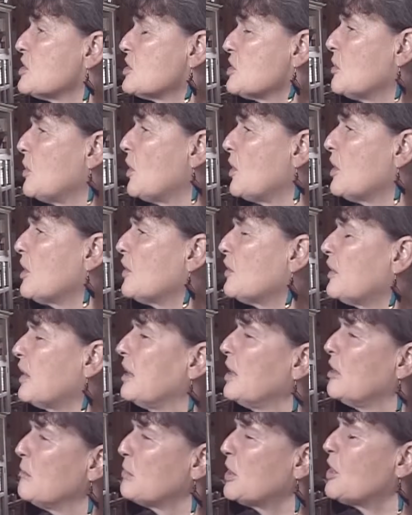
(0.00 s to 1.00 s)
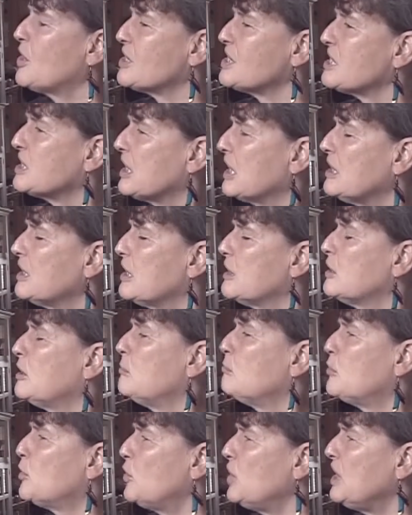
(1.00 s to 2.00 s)
to Earth, because then the
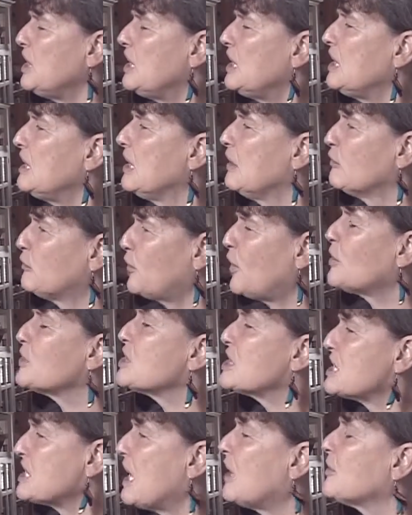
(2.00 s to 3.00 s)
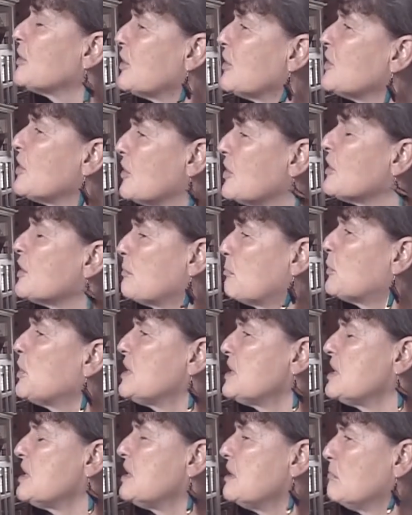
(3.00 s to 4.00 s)
debris falls down on Earth
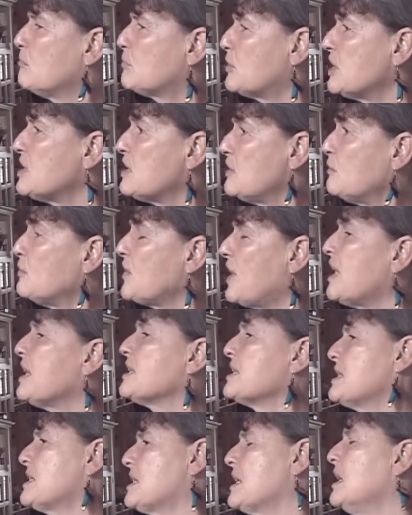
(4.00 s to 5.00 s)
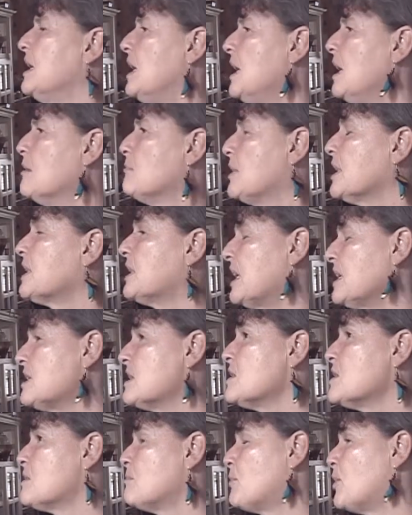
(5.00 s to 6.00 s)
pretty fast. But that
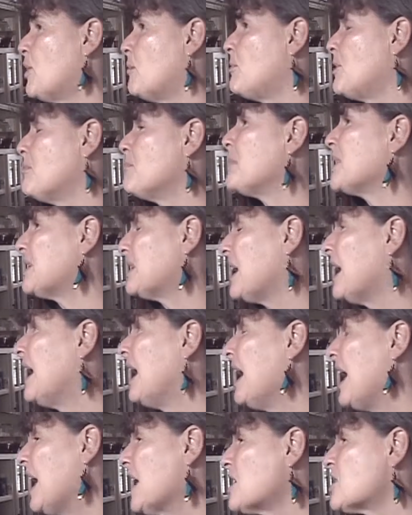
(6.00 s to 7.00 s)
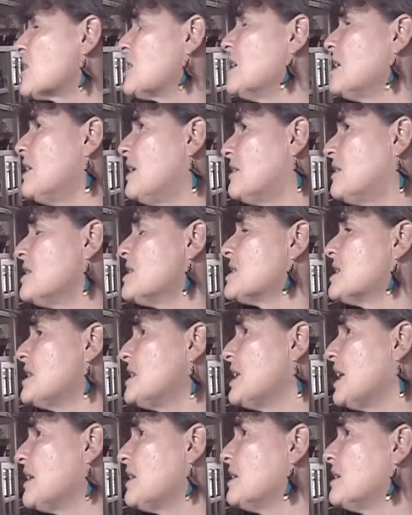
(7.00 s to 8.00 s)
is a problem. But actually there is
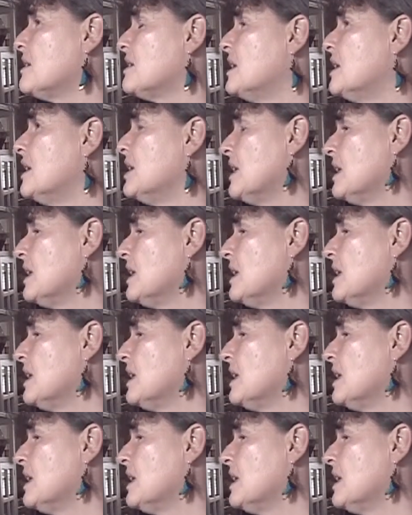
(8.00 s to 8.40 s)
another